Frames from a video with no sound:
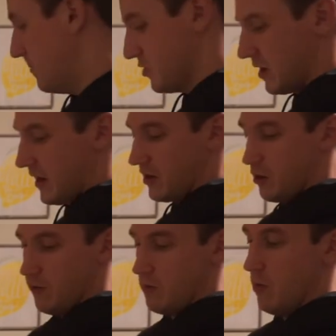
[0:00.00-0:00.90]
So I kind
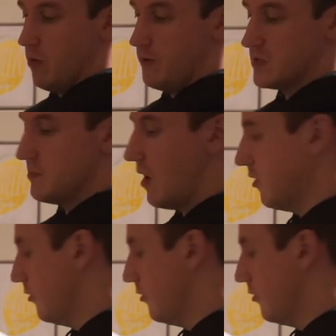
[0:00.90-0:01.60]
of go for more of the smaller